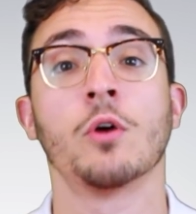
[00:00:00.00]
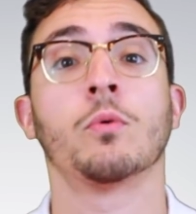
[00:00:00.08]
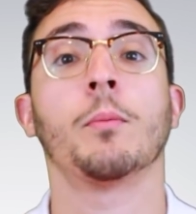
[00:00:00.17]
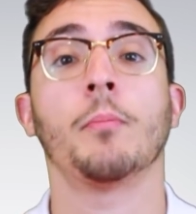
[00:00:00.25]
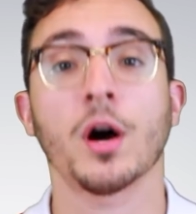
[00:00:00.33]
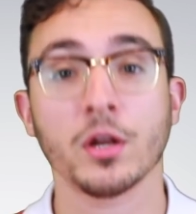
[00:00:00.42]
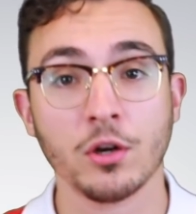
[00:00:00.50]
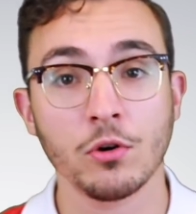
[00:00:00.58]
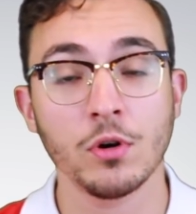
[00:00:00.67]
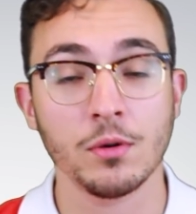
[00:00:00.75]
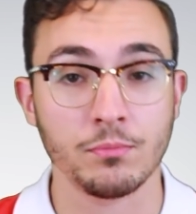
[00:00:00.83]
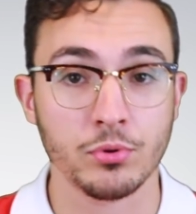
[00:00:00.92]
while
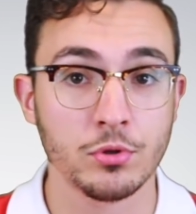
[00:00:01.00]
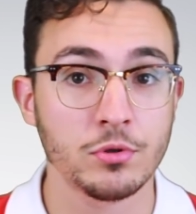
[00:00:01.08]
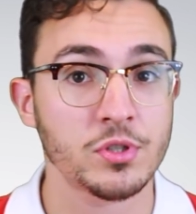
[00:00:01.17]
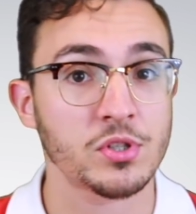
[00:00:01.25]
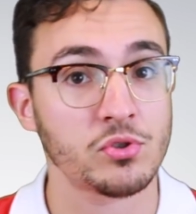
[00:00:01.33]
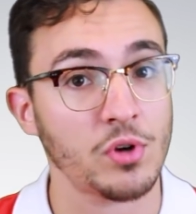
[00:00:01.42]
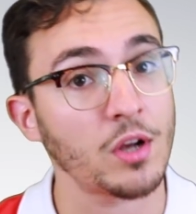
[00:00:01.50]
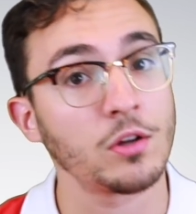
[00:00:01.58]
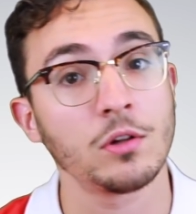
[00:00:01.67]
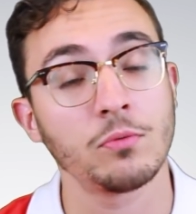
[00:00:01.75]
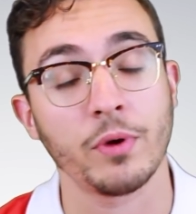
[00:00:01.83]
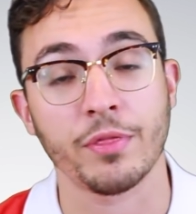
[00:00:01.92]
Monaco and Bruges
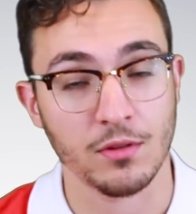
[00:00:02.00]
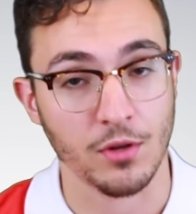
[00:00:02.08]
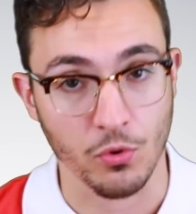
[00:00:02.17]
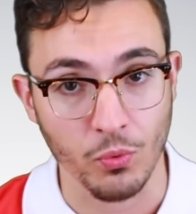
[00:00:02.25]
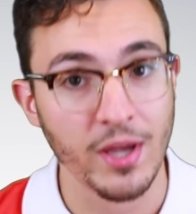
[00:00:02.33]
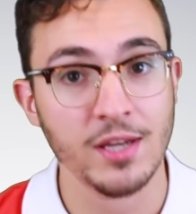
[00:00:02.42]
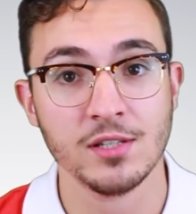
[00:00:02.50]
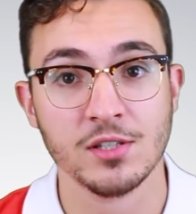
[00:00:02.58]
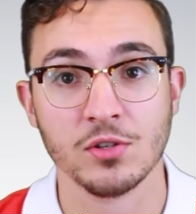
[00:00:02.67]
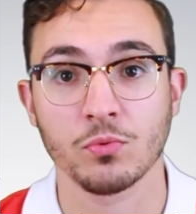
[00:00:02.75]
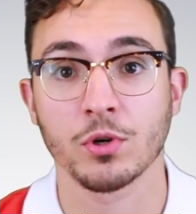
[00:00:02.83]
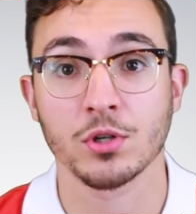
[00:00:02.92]
struggle with their
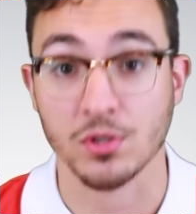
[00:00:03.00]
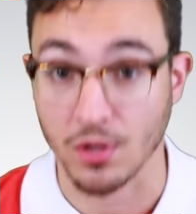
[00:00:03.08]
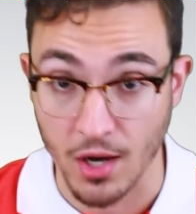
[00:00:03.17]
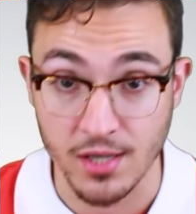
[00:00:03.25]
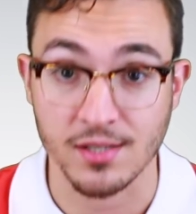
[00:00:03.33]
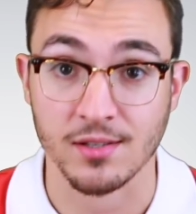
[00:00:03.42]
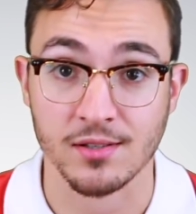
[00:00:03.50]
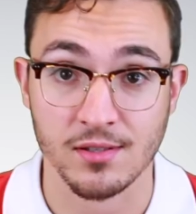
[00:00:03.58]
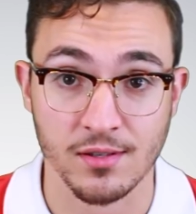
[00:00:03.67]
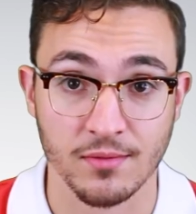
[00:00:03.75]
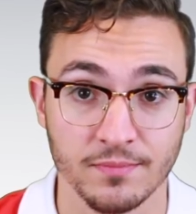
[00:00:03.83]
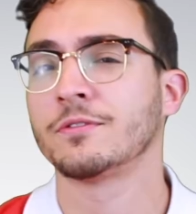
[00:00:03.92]
ways towards losses.